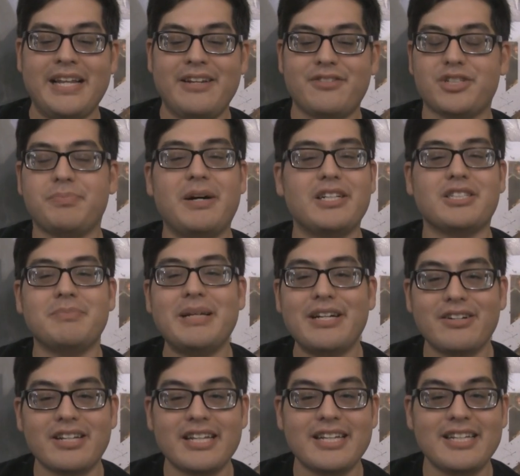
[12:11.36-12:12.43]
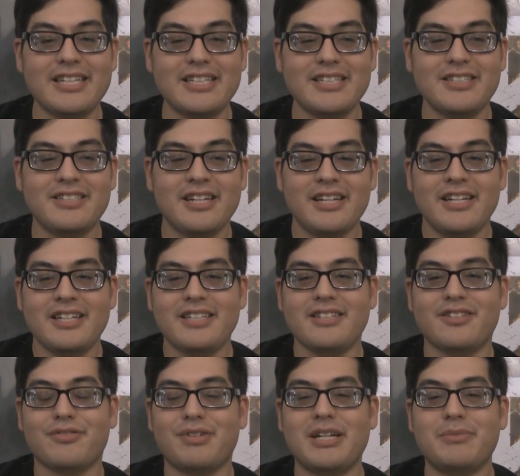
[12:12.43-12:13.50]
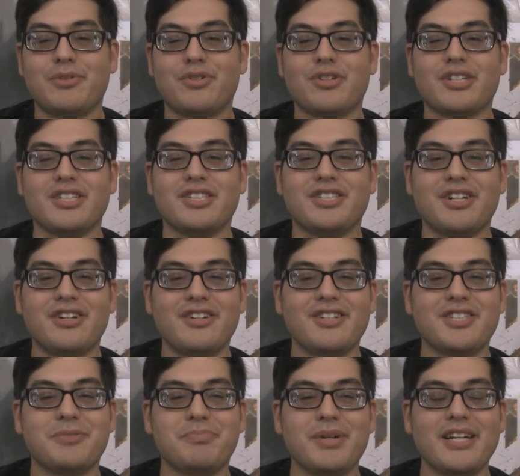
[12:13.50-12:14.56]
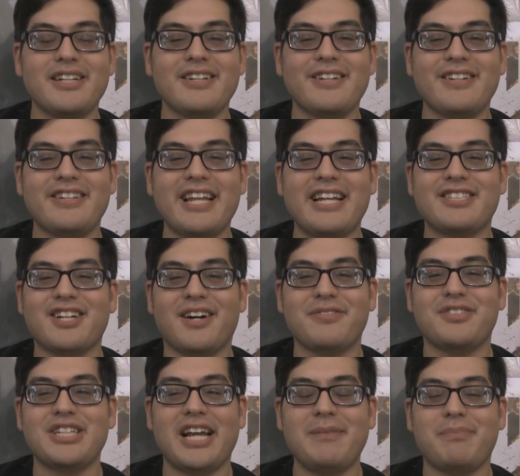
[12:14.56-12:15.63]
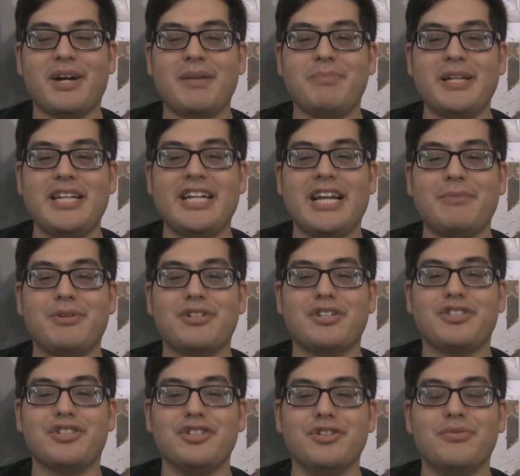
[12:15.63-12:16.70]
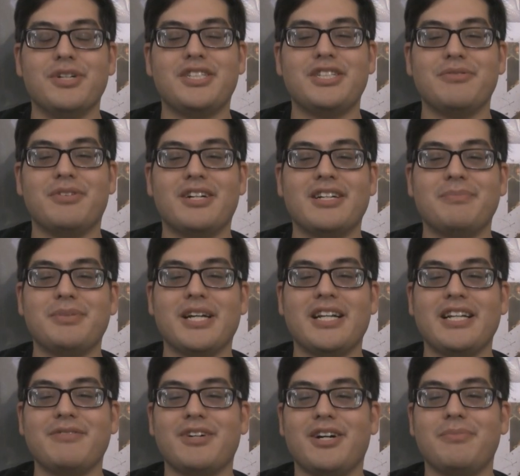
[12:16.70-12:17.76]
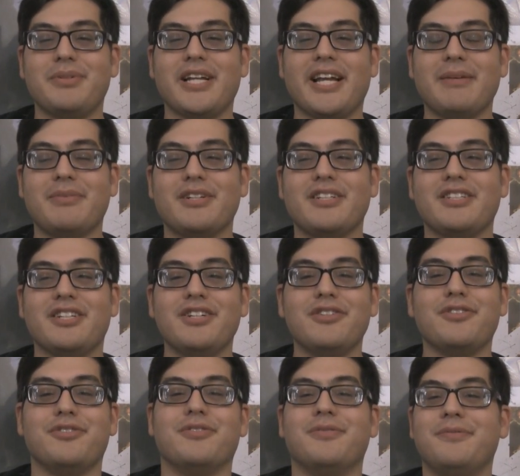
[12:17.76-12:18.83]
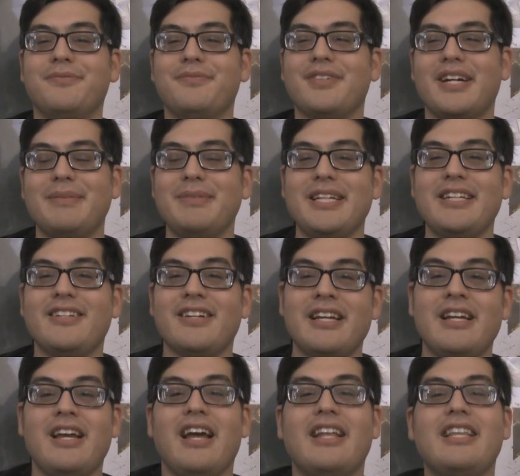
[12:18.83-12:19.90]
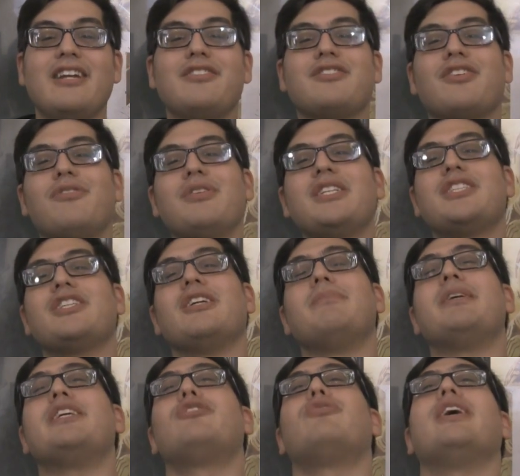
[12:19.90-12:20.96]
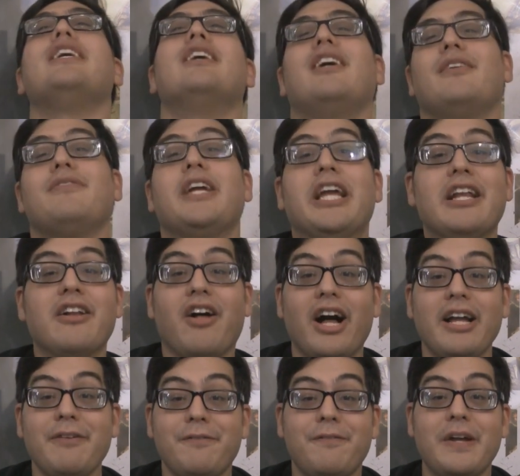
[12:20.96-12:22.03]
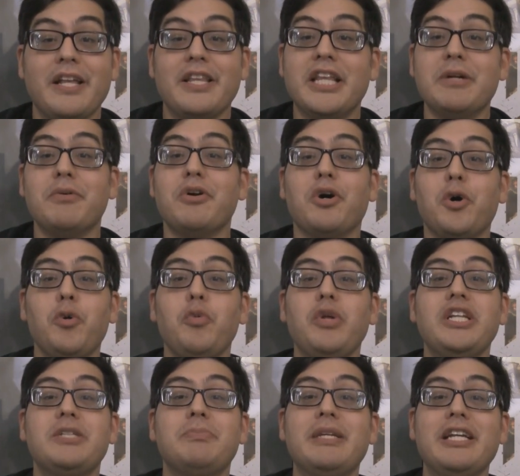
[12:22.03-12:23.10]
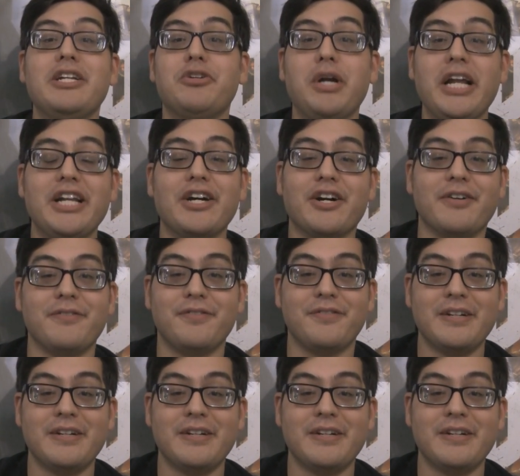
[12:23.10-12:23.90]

responsibilities, there's way more concerns, but that's offset by being able to do what you want to be able to do. I mean, there's always going to be a trade-off. In life, there will always be a trade-off.